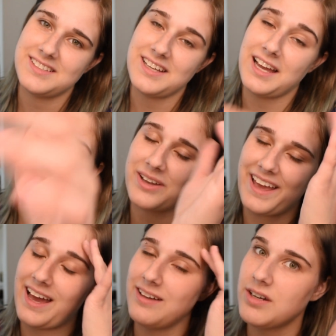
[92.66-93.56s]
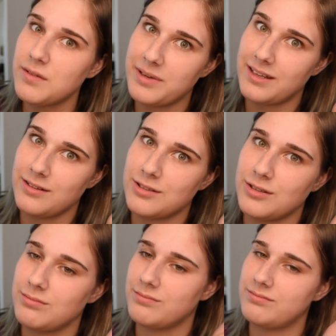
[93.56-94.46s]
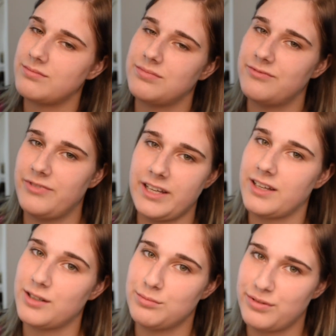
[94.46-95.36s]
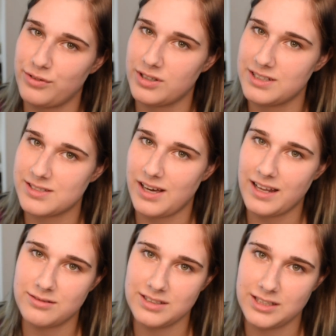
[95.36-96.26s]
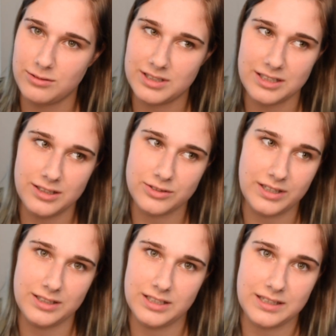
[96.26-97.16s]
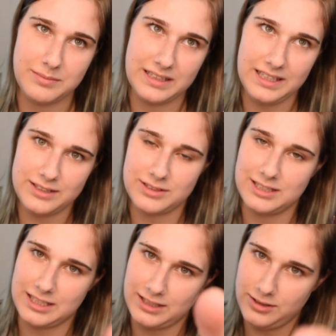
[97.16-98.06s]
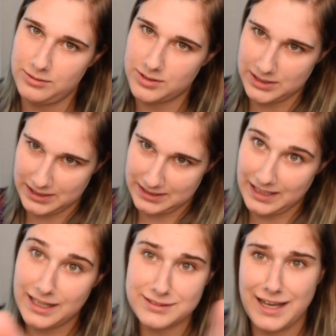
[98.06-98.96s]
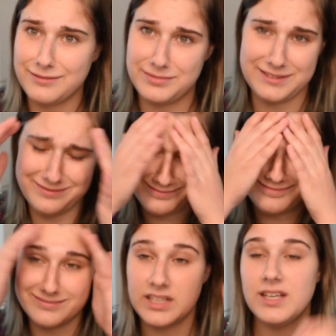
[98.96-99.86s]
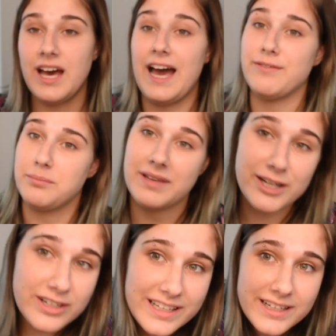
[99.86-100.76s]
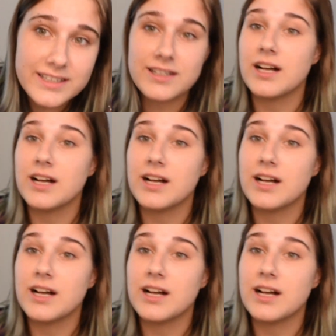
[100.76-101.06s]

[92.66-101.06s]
Okay, I've never made a YouTube video before, so I don't really know where to look. Do I look at my light? Do I look at you? Do I look at that? I have a mirror here.